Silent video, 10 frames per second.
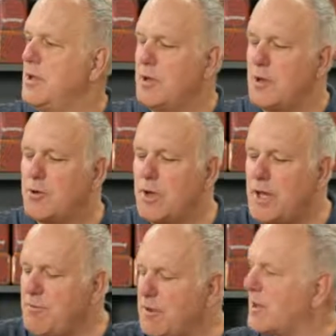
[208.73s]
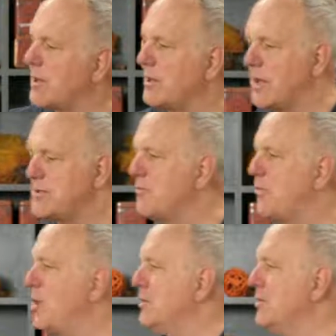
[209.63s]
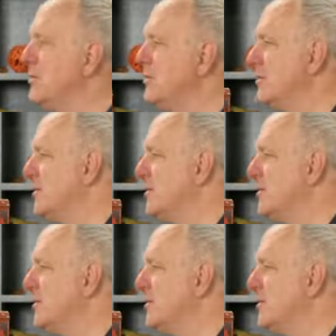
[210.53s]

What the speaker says: Could I have a glass of water,